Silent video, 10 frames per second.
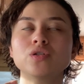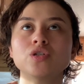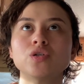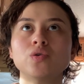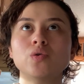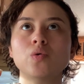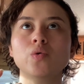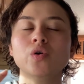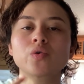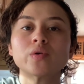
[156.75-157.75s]
to
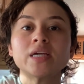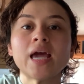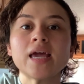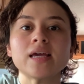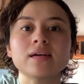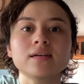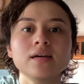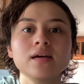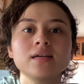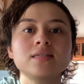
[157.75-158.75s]
create
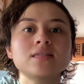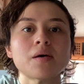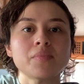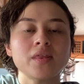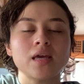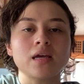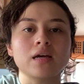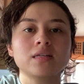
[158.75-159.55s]
something.